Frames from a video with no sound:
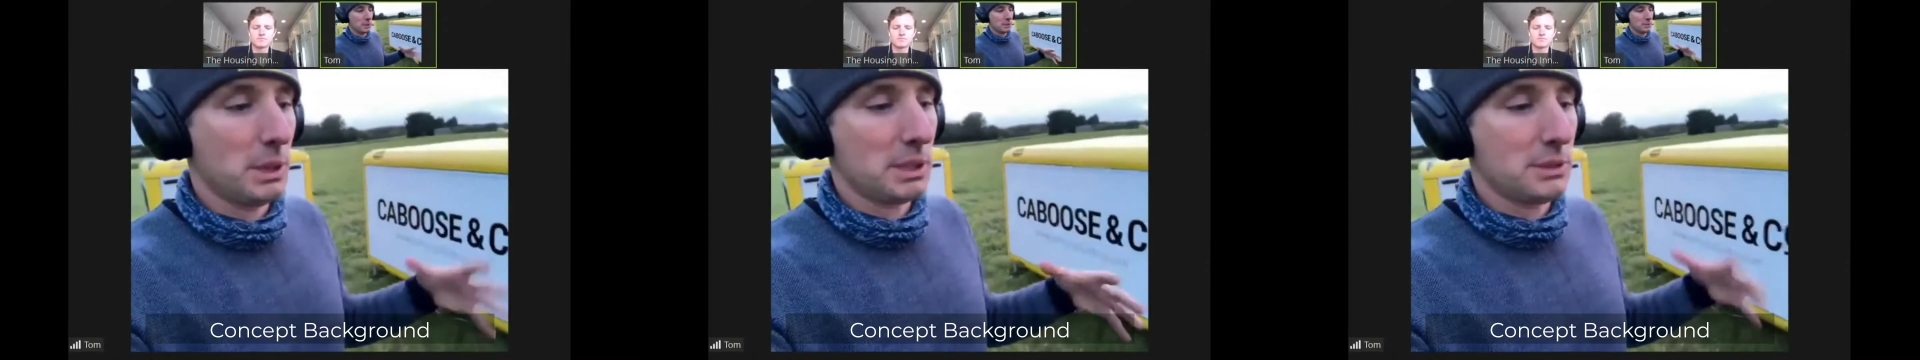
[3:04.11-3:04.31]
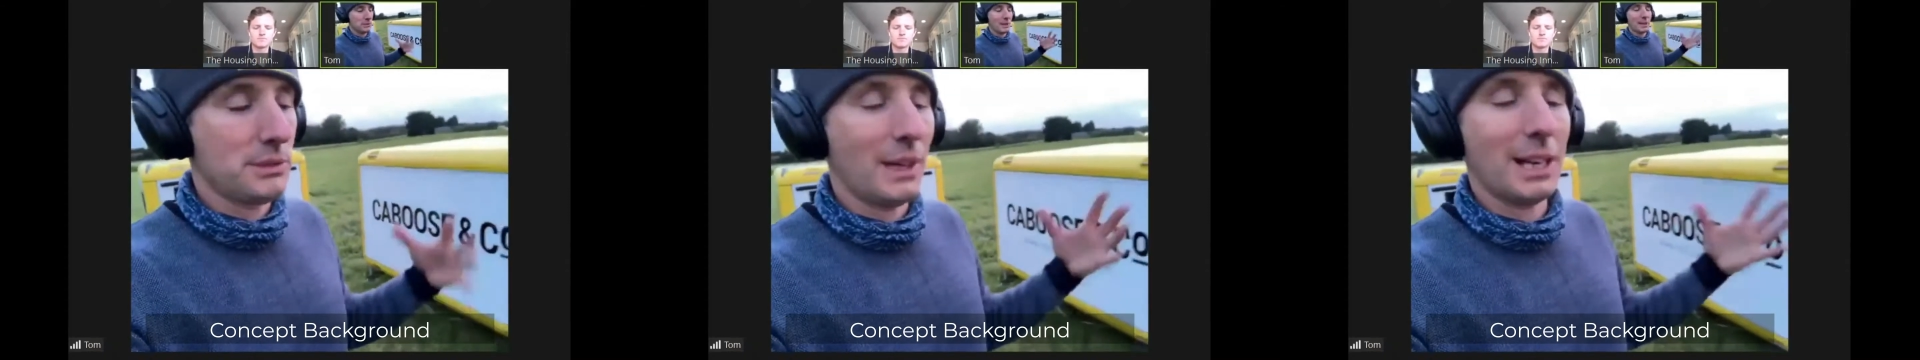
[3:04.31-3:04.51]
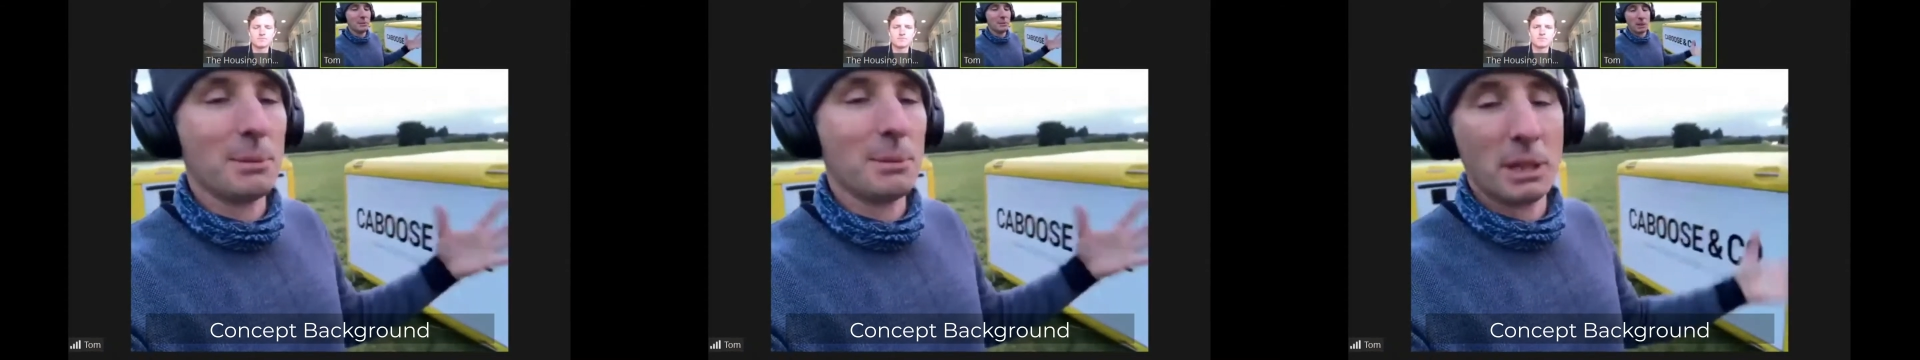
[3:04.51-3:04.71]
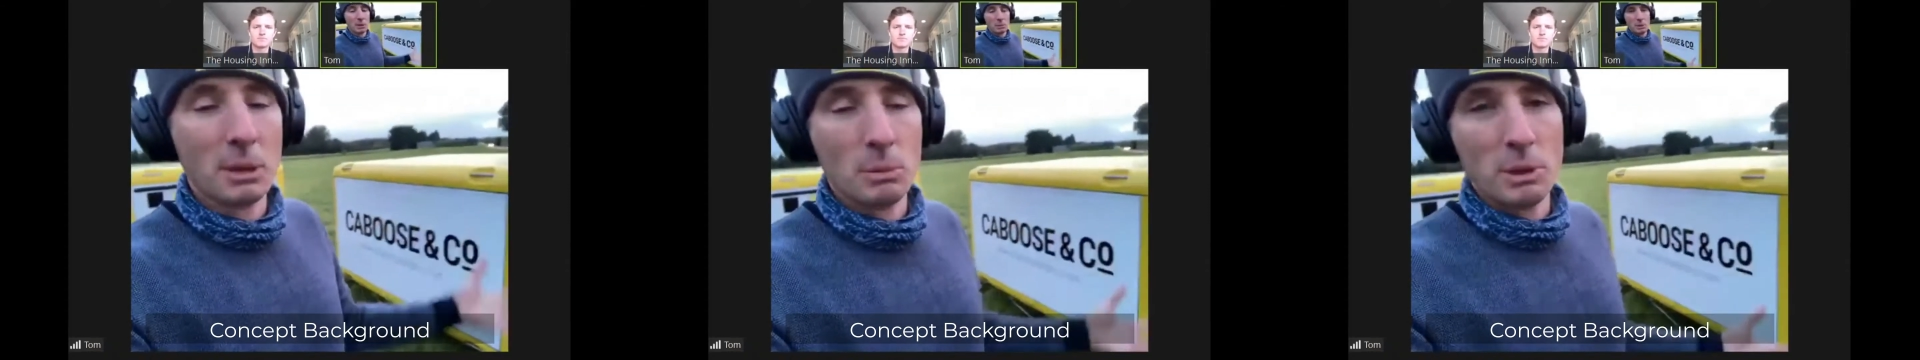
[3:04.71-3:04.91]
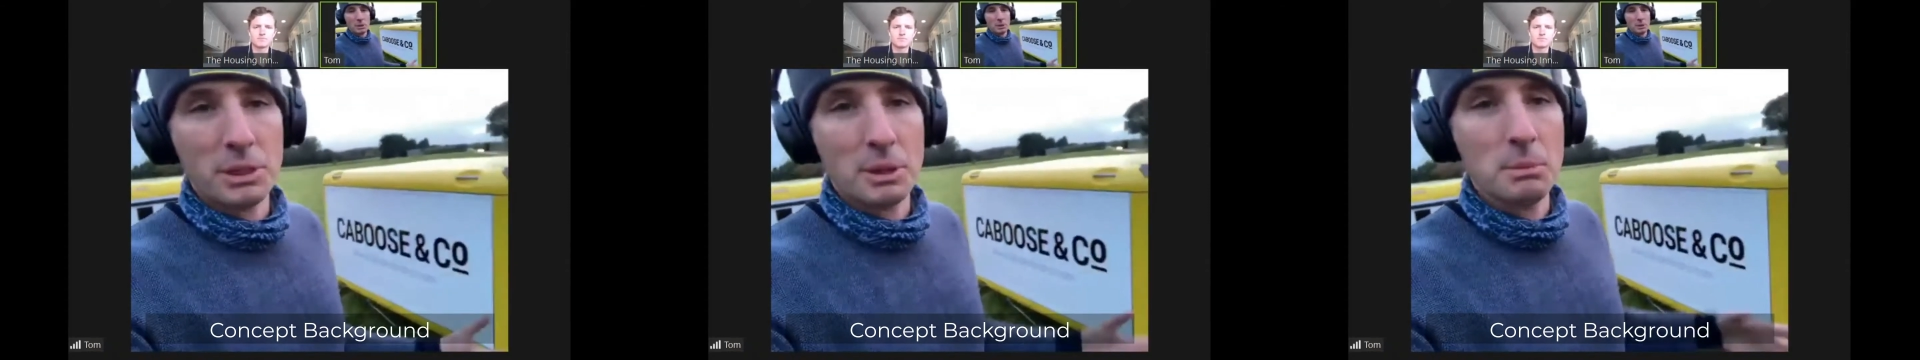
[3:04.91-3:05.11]
developing it
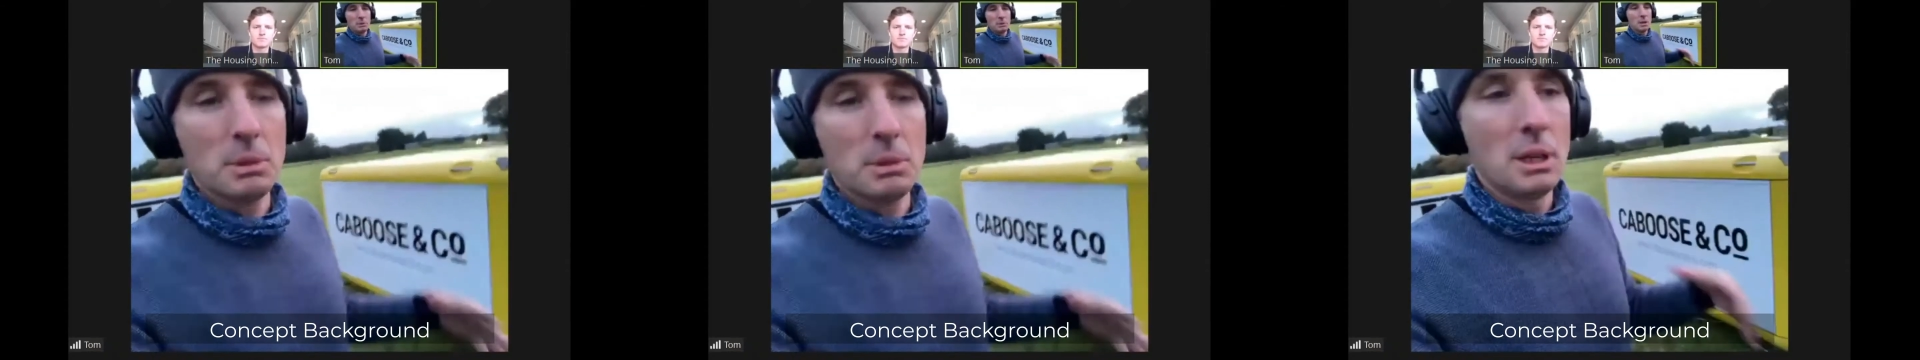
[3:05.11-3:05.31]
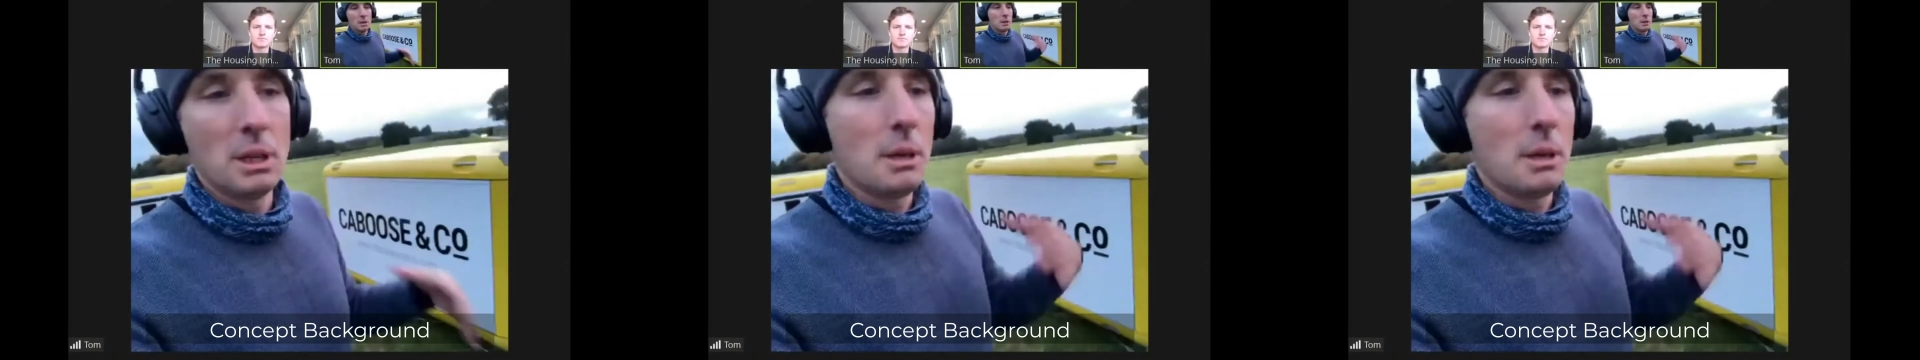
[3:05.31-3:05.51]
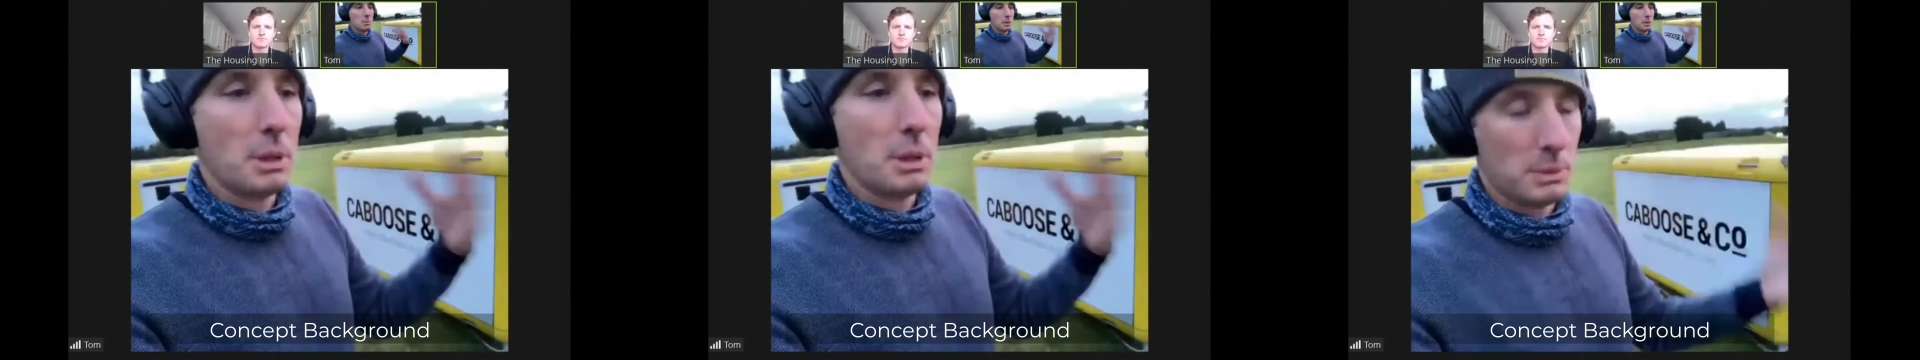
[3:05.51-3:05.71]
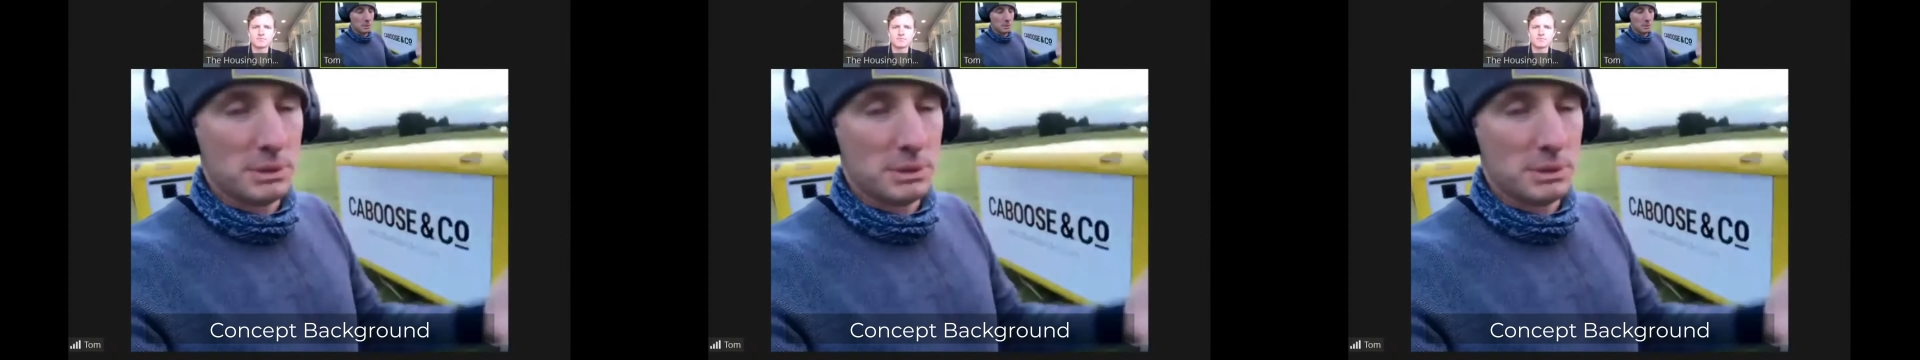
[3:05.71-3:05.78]
with them, but